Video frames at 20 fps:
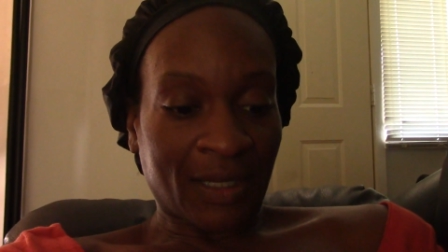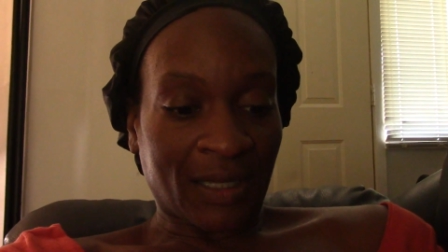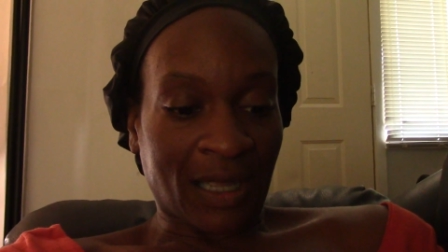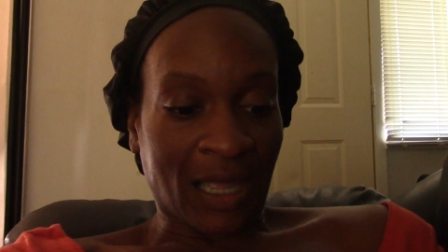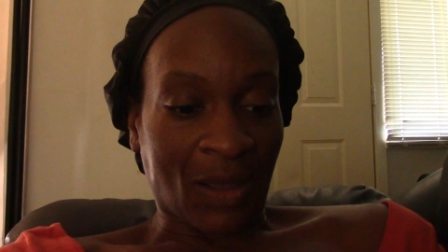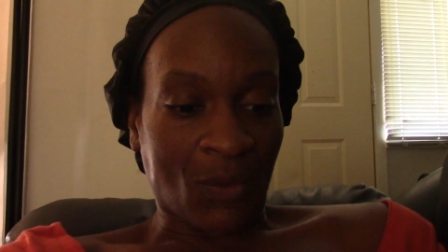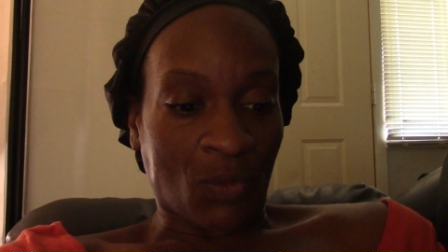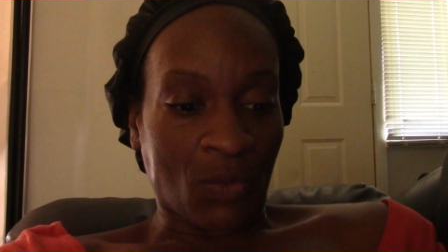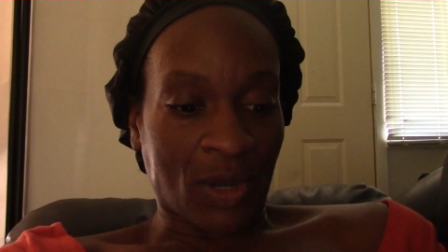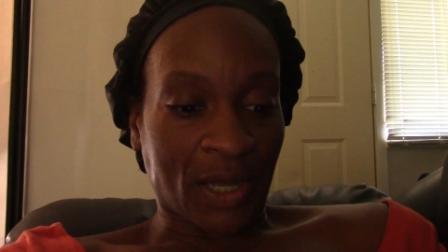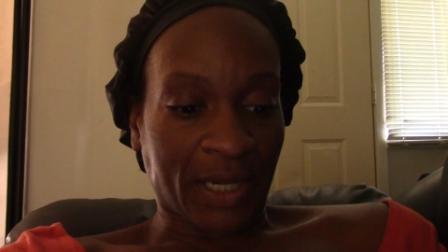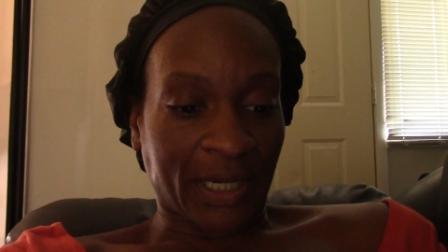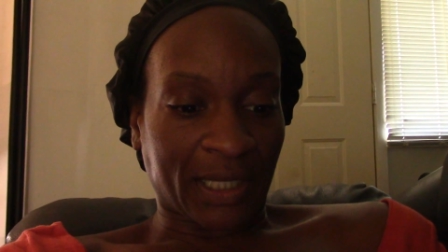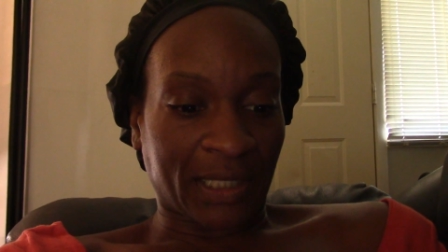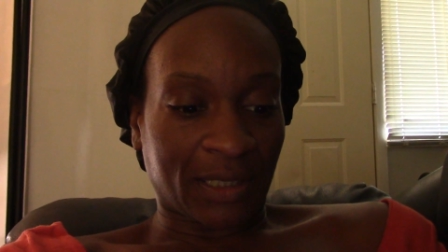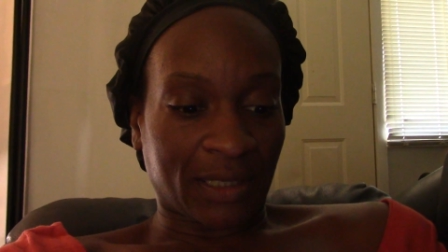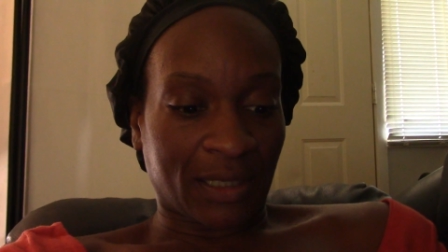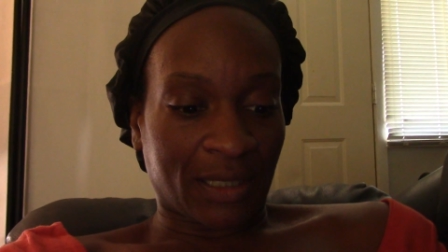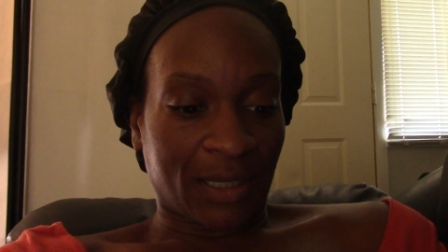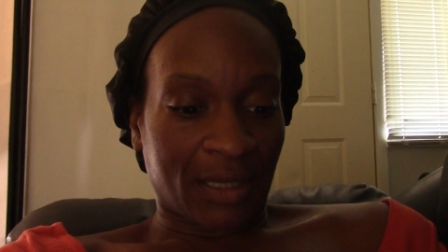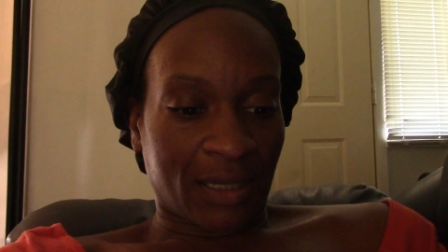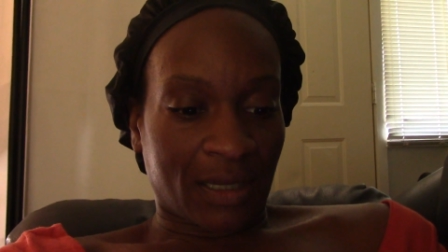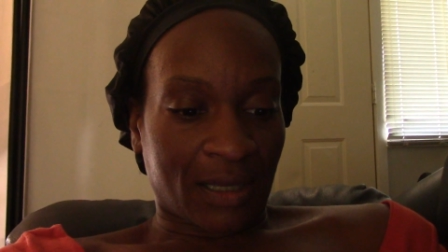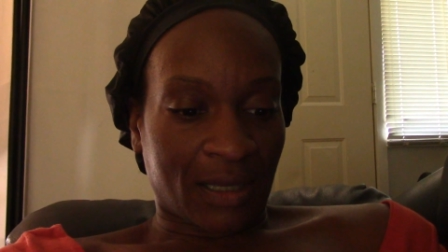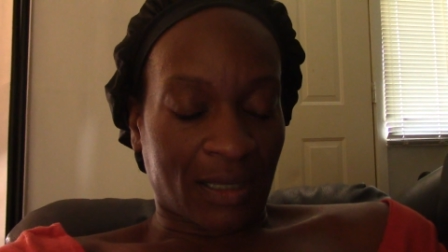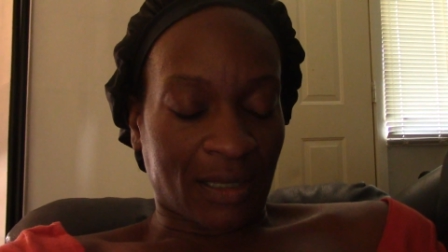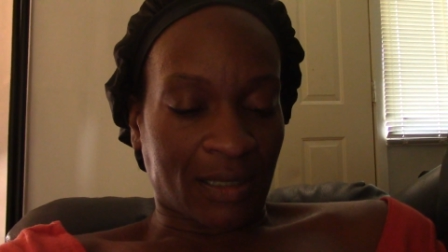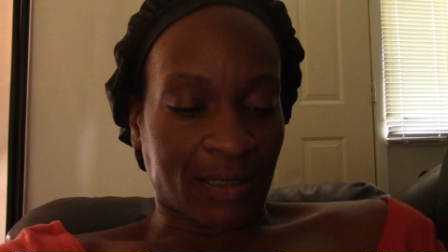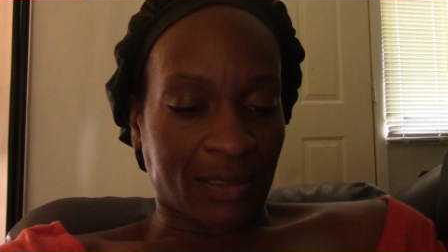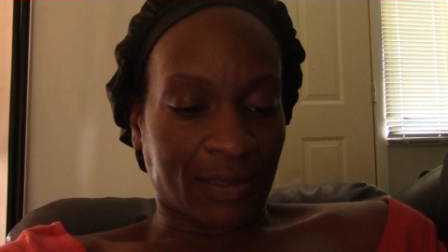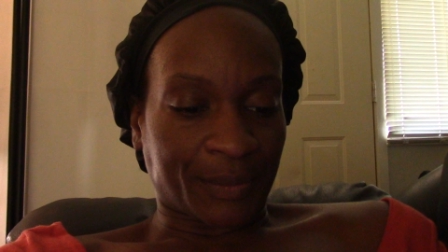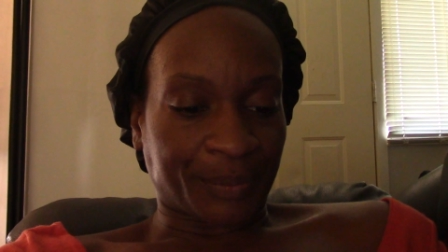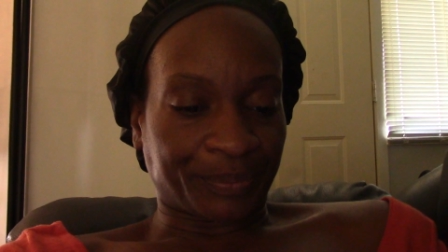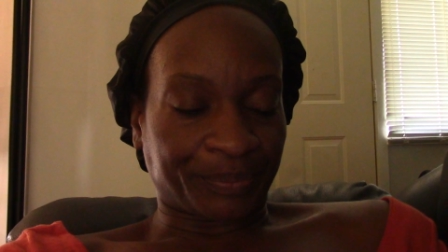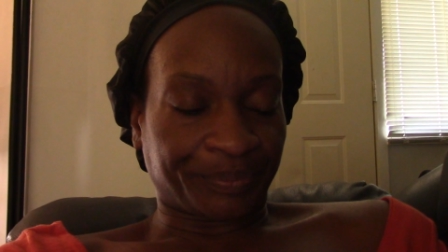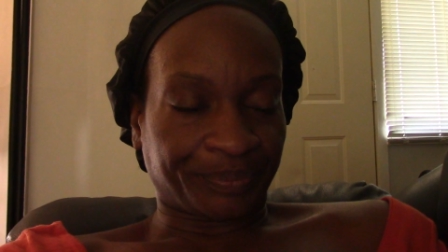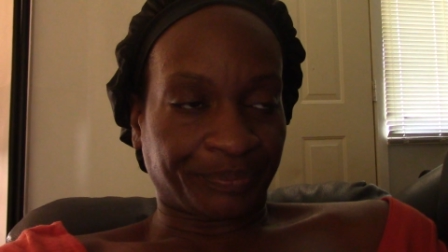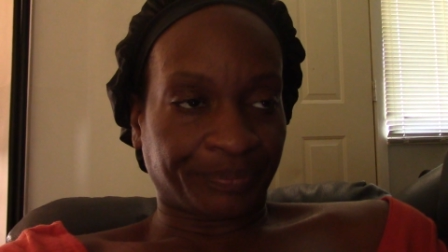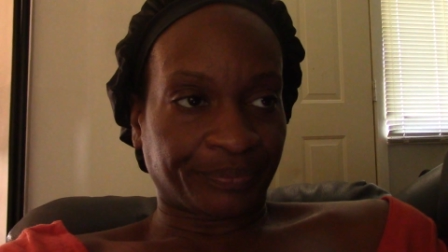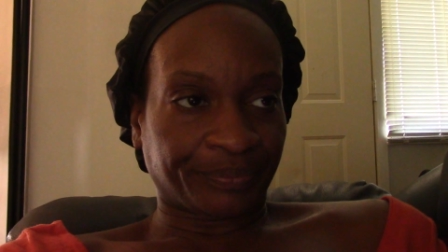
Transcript: I won it. Um,